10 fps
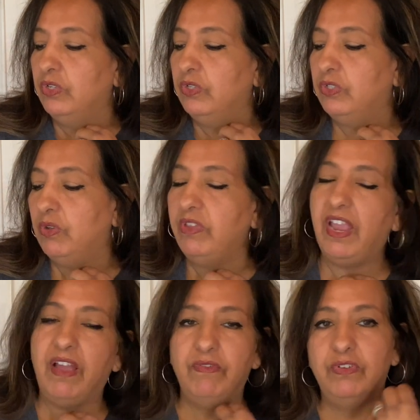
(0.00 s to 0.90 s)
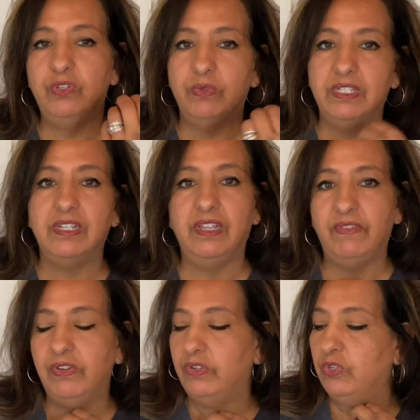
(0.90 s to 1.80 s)
So the average was
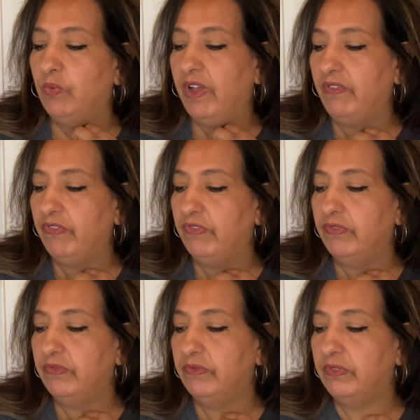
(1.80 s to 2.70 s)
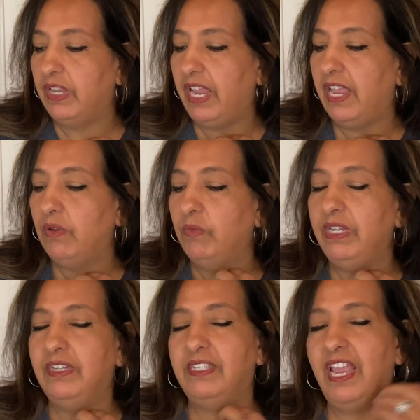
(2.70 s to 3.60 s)
11 or 12. And
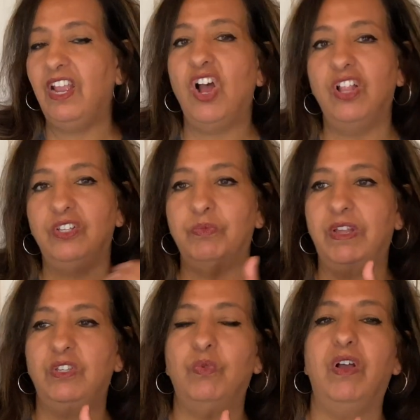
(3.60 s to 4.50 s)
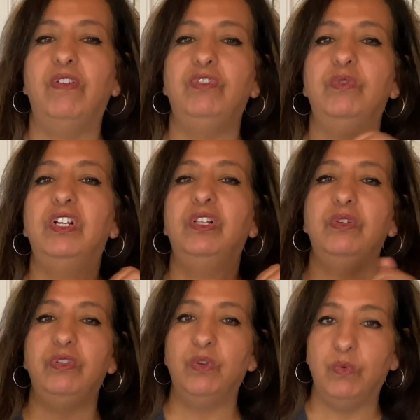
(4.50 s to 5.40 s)
we say college by 12 to
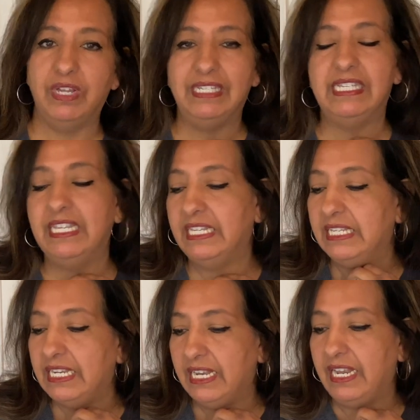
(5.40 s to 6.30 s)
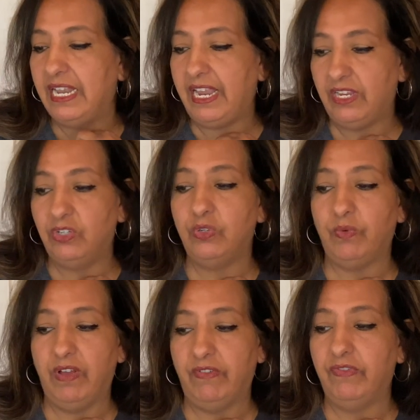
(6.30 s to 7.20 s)
include the ones that did it at age
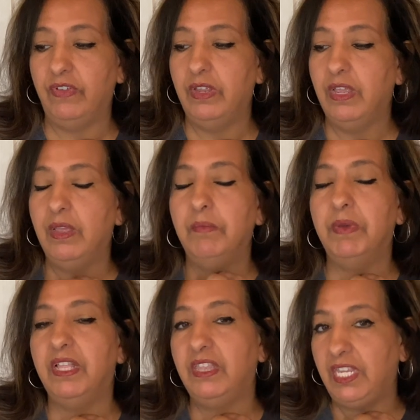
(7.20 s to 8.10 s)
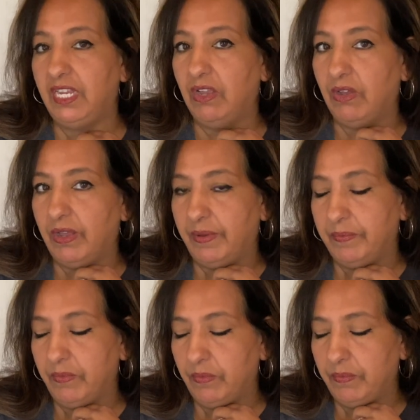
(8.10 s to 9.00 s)
12. But the
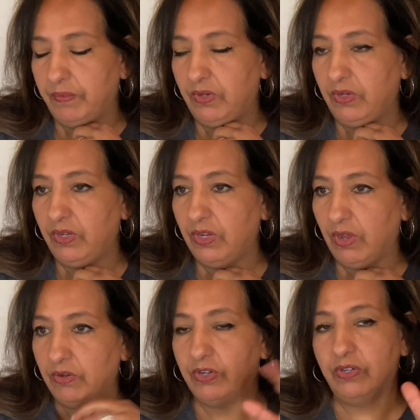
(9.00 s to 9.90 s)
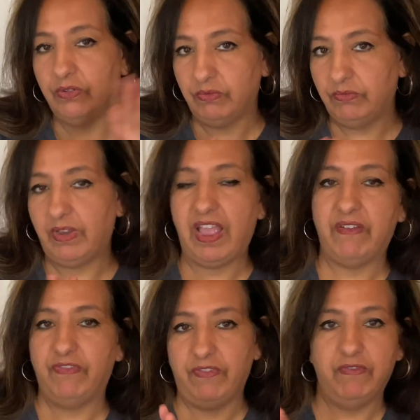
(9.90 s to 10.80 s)
younger
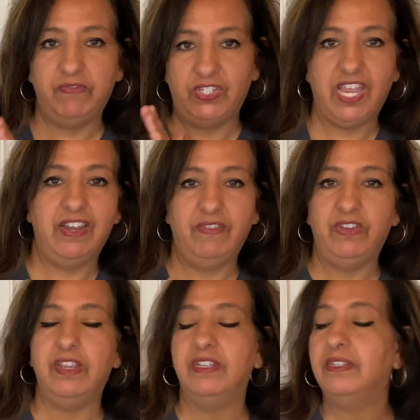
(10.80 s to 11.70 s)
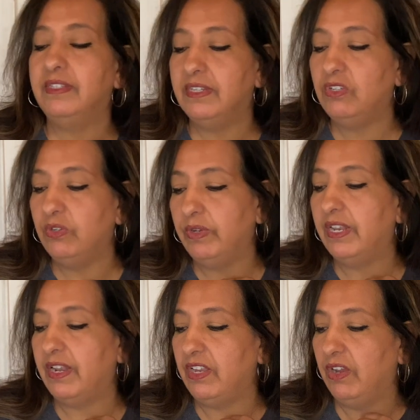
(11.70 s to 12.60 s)
half of set of kids did do it
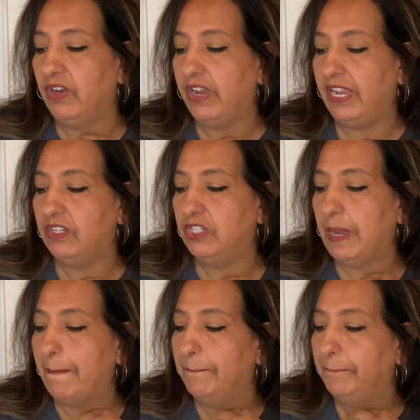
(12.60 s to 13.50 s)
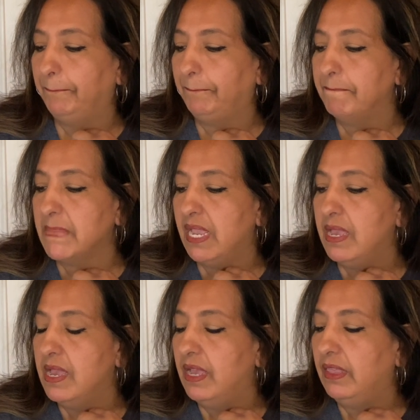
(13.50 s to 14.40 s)
younger age.
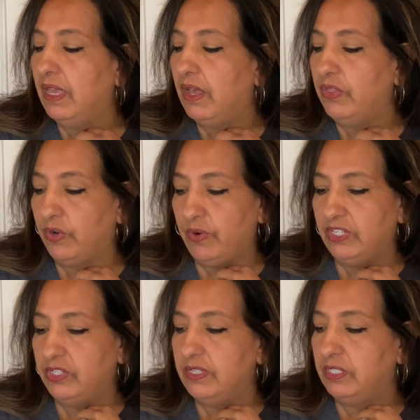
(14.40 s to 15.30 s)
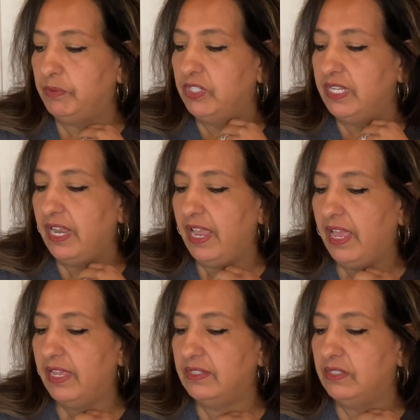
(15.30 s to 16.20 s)
Other question this person
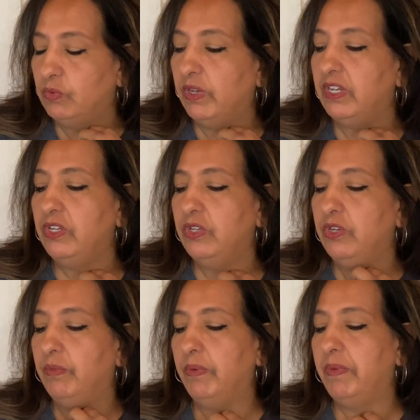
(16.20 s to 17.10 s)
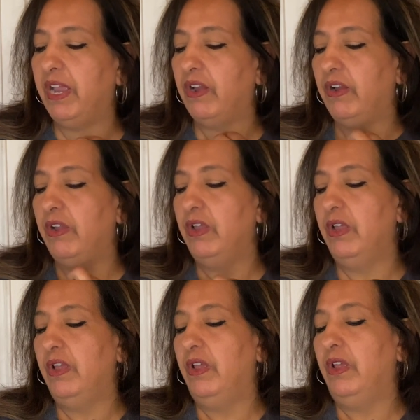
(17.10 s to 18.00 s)
has is, what can you do to prepare
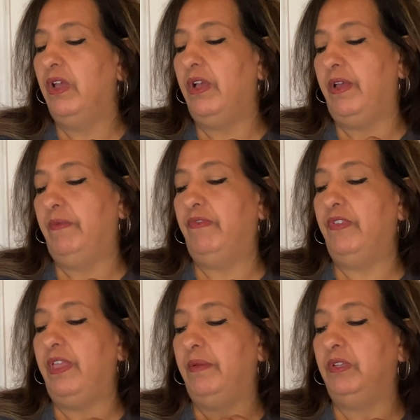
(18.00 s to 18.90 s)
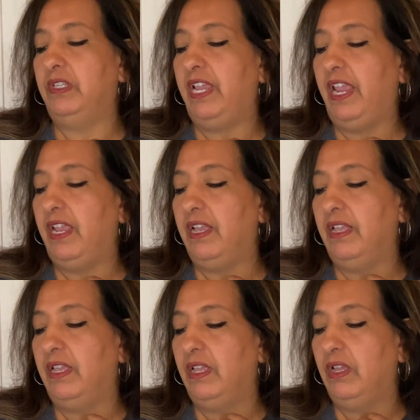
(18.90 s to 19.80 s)
for them to take
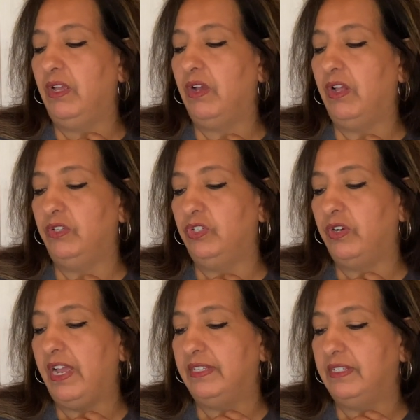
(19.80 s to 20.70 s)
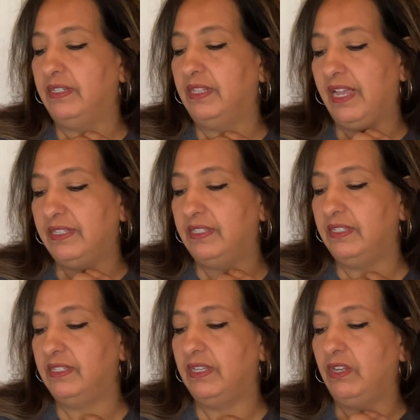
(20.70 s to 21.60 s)
college
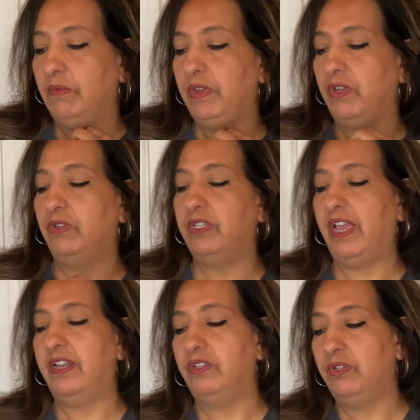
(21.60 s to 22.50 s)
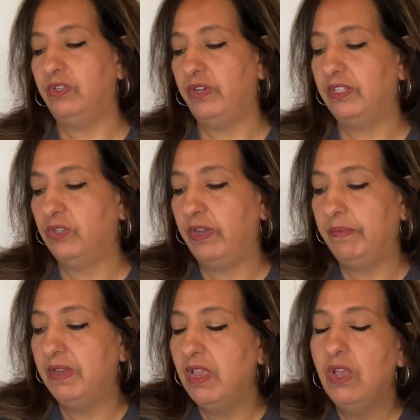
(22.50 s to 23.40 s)
classes that could be used, added to the transcript?